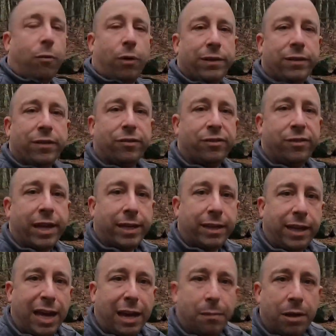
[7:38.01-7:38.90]
when the
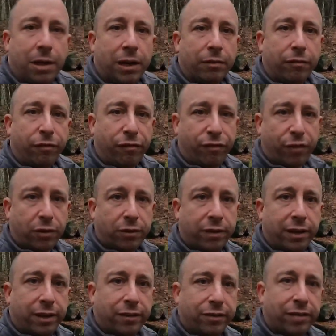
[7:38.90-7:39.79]
state came in and
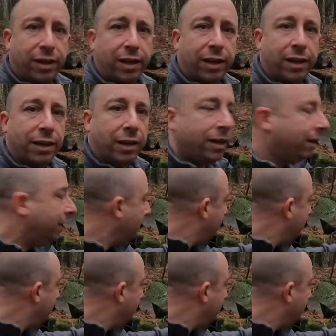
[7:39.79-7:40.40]
filled this in,